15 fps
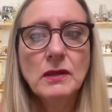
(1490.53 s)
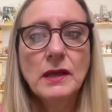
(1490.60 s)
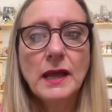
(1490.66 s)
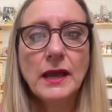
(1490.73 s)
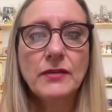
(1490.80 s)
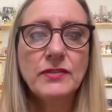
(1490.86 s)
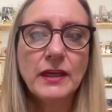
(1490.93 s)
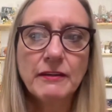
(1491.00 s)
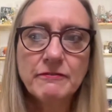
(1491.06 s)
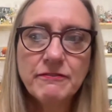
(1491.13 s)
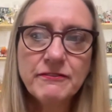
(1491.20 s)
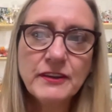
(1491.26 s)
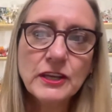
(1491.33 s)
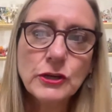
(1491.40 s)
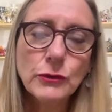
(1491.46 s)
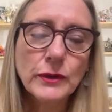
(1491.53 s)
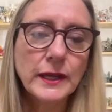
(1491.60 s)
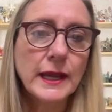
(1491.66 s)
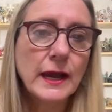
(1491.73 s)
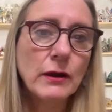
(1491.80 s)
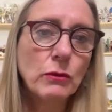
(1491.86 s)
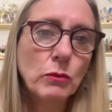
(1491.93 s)
and then figuring
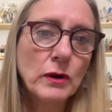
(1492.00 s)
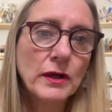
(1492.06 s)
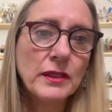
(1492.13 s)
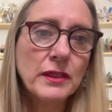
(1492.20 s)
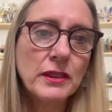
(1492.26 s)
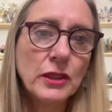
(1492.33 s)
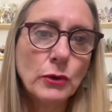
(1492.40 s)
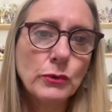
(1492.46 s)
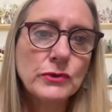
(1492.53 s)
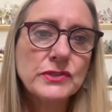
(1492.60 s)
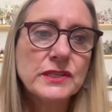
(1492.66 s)
out what those